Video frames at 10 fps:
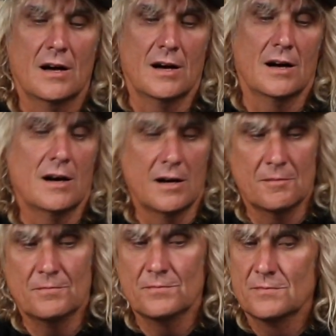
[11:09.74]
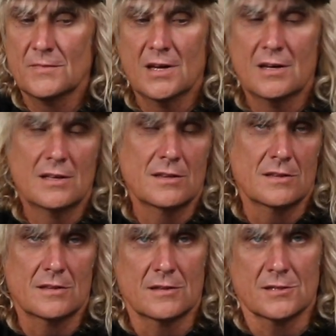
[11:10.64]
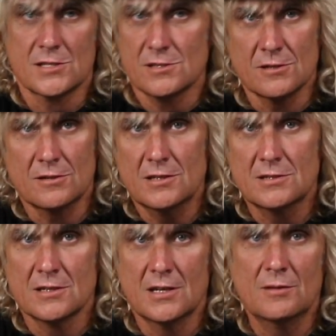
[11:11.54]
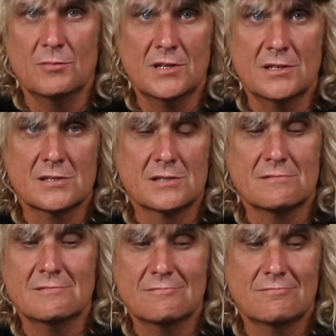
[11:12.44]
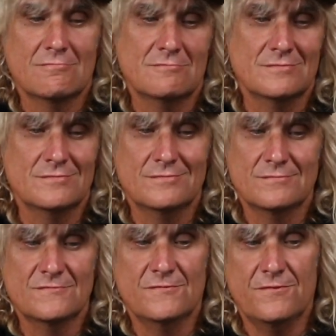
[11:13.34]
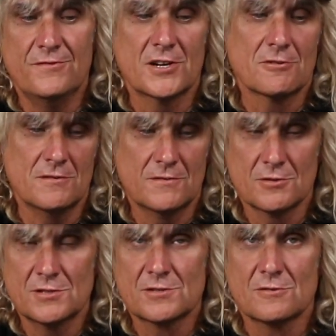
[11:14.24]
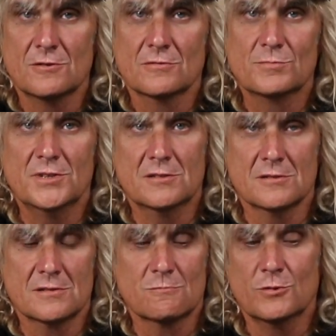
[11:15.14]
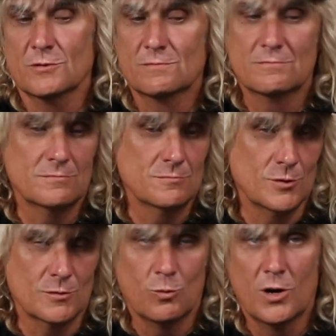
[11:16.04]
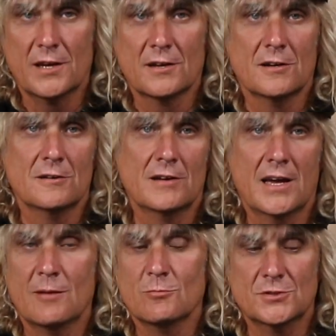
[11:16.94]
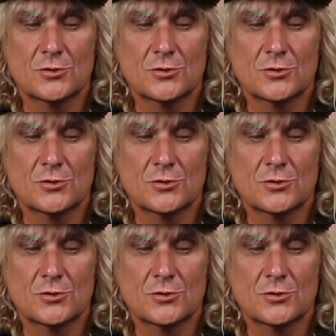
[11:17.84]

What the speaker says: The Suzuki team is very, very strong because with Wayno and